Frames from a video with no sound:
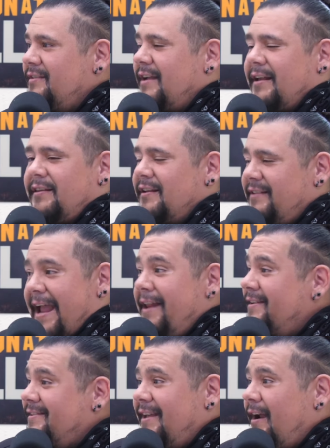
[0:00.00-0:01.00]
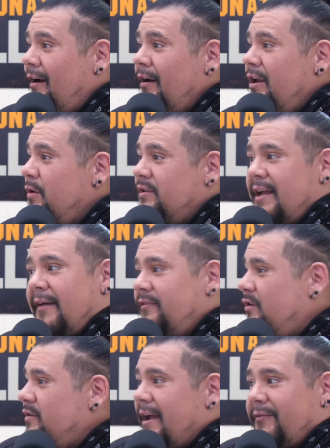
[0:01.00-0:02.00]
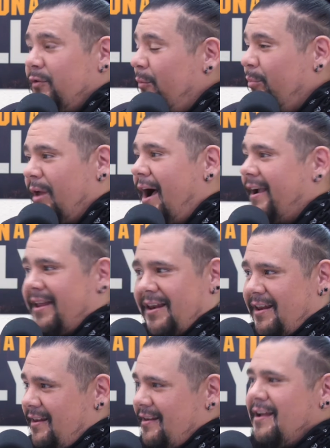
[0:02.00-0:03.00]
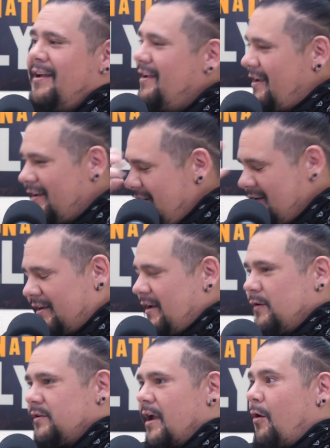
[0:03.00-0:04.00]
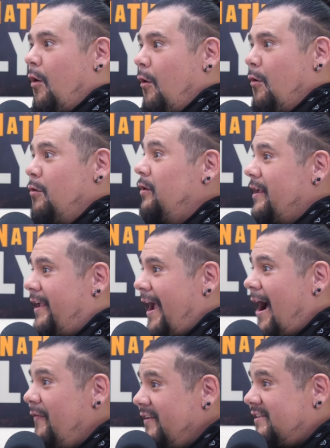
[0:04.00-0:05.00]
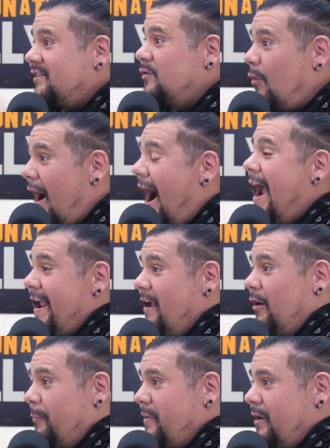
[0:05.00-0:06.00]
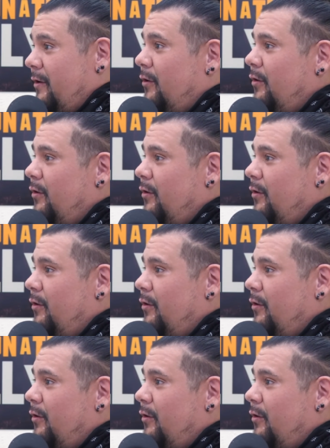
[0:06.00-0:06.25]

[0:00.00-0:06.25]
He's like, the data's there. You just have to unblock it. And he was like, holy cow, this is who I am.